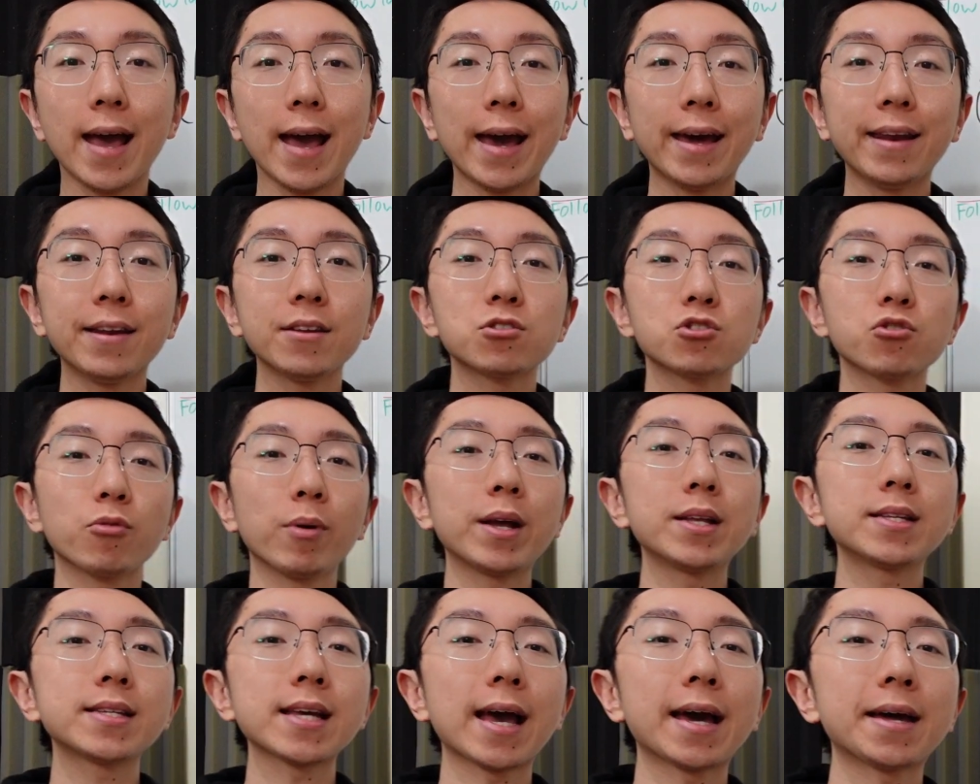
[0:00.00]
And it
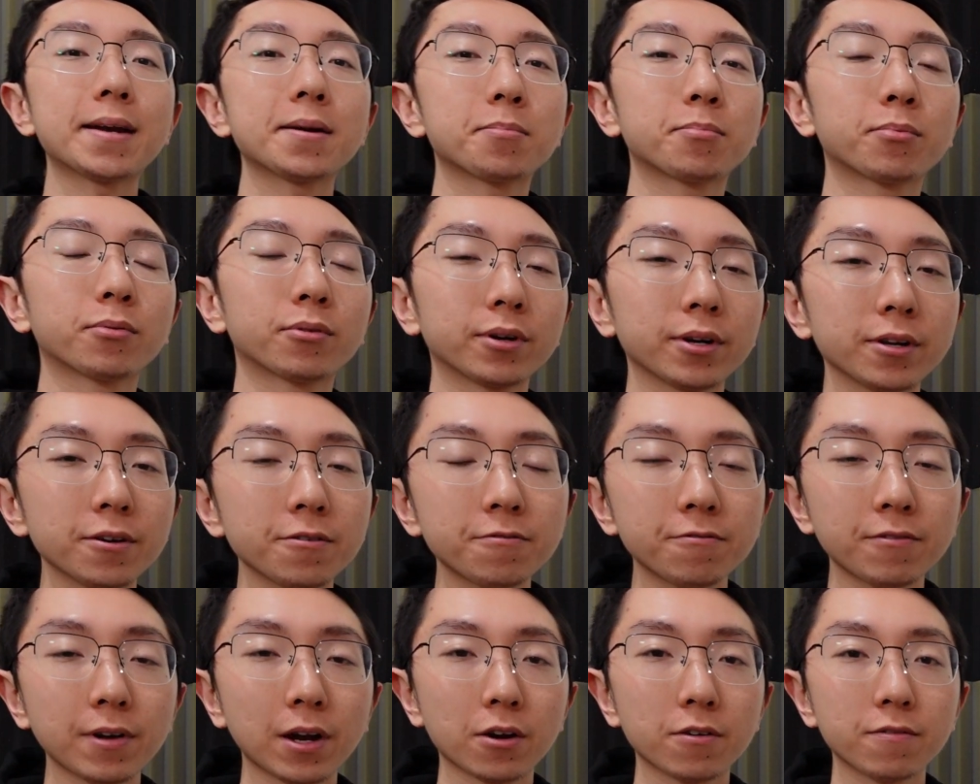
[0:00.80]
trades at a pretty
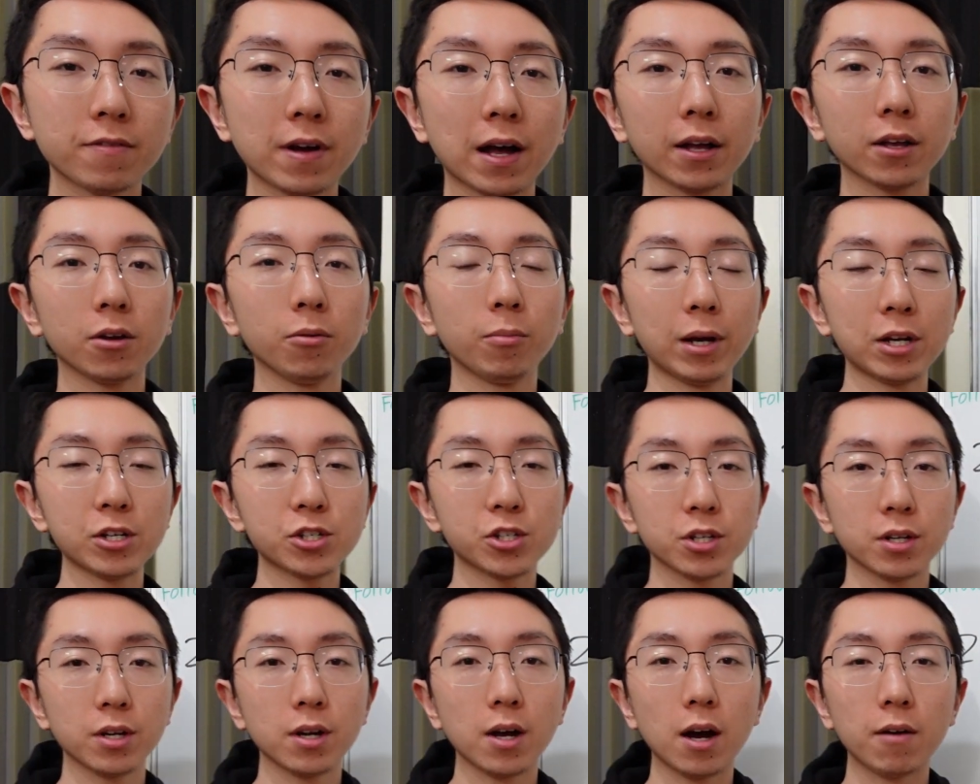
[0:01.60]
fair
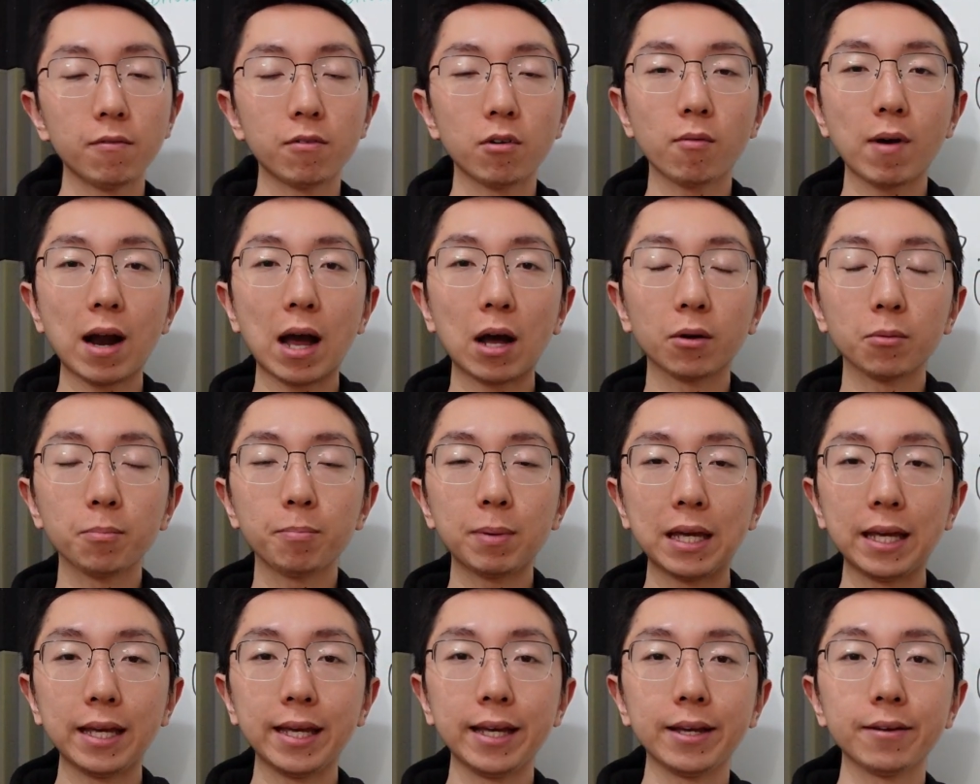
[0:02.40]
valuation of around
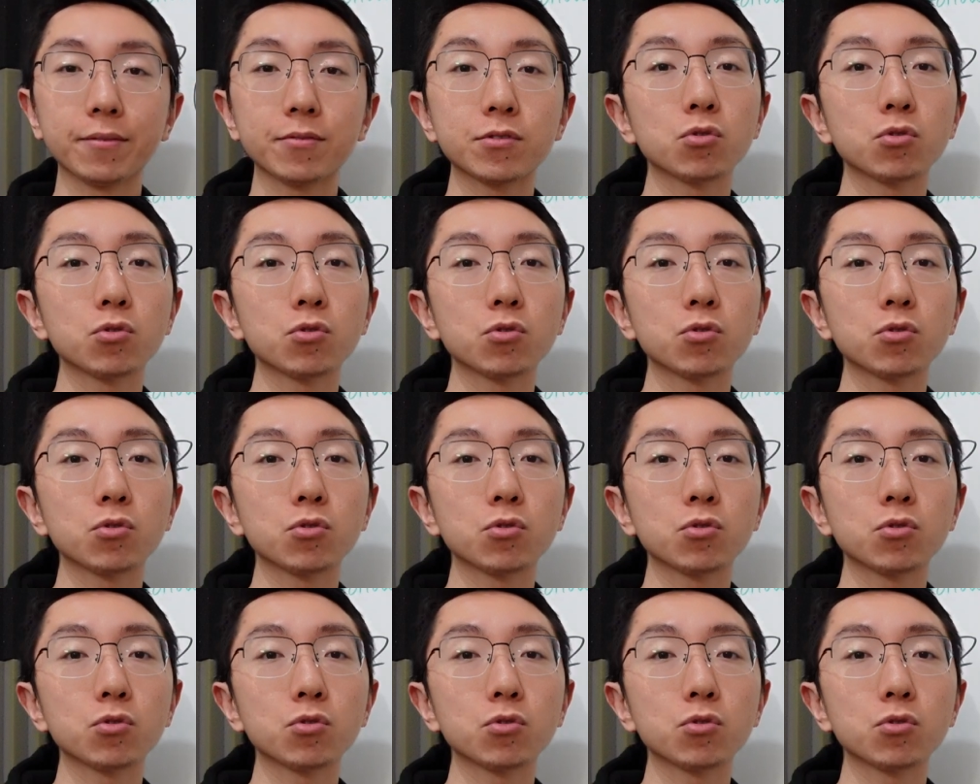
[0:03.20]
PE of